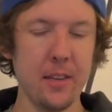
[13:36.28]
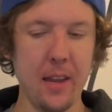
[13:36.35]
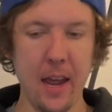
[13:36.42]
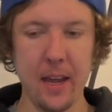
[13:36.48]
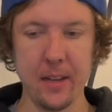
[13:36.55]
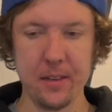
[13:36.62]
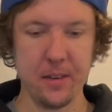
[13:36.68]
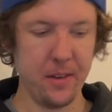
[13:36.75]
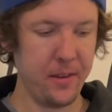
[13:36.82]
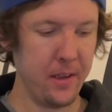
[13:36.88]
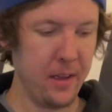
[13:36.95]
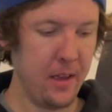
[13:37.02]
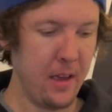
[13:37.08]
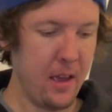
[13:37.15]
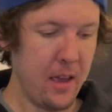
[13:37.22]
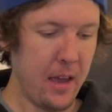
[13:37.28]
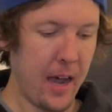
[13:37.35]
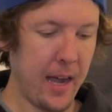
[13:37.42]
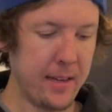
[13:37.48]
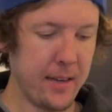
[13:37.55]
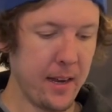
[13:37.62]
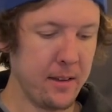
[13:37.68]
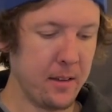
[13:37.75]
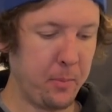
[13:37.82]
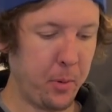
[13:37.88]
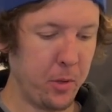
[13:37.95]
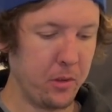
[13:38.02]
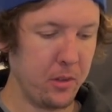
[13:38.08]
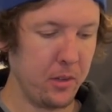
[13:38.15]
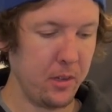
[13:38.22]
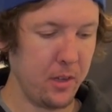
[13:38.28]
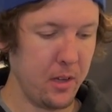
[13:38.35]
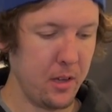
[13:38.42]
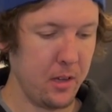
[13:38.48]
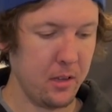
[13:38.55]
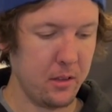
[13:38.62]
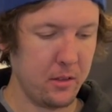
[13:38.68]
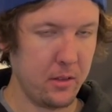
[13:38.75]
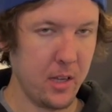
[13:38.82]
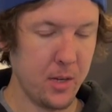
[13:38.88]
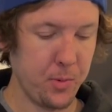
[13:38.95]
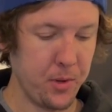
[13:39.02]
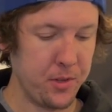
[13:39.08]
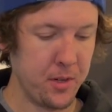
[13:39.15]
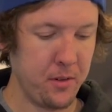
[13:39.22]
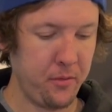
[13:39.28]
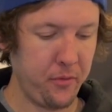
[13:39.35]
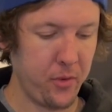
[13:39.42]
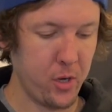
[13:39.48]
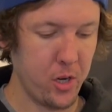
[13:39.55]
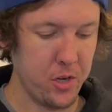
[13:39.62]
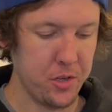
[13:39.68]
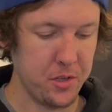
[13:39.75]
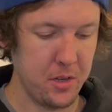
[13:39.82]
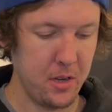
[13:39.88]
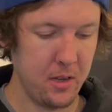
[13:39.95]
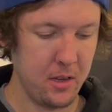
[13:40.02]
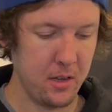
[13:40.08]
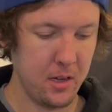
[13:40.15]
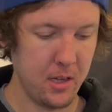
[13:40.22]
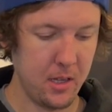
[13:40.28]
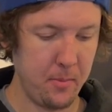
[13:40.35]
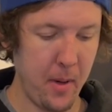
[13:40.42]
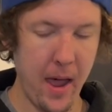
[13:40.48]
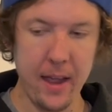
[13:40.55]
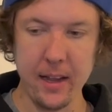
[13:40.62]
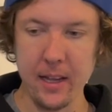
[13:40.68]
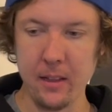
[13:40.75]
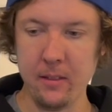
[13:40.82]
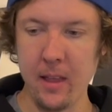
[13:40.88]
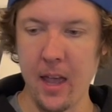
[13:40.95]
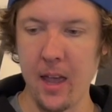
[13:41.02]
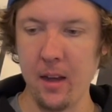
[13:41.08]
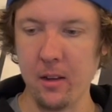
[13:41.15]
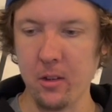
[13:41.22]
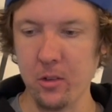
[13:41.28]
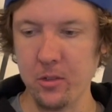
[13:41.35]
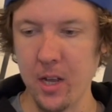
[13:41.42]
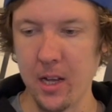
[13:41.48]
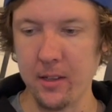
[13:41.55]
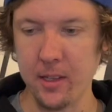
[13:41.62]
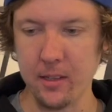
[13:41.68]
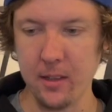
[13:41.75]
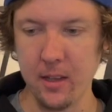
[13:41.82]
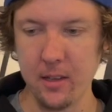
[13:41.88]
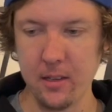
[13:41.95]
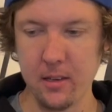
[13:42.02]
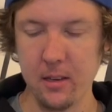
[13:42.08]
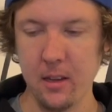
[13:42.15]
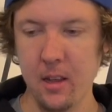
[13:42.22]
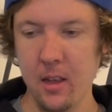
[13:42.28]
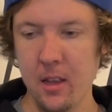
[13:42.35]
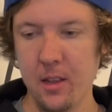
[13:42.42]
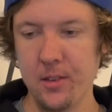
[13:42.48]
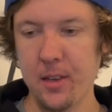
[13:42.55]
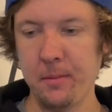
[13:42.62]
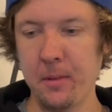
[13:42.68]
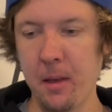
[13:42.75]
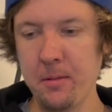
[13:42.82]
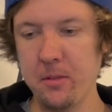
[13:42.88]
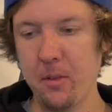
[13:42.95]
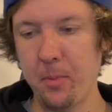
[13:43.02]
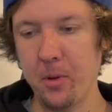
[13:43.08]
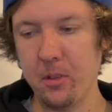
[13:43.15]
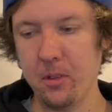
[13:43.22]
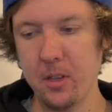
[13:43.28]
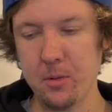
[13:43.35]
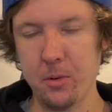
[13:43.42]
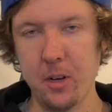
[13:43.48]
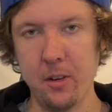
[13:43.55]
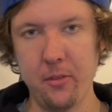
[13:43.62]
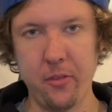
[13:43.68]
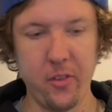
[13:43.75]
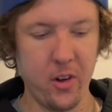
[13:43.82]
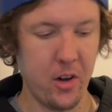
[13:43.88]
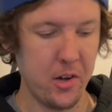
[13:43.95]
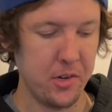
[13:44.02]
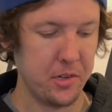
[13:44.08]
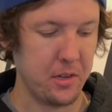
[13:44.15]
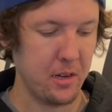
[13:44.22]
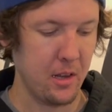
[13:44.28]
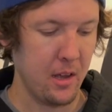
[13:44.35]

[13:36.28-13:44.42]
next. I tend to put these ones in first at the back and then go down like this. Sometimes if you put this one in first,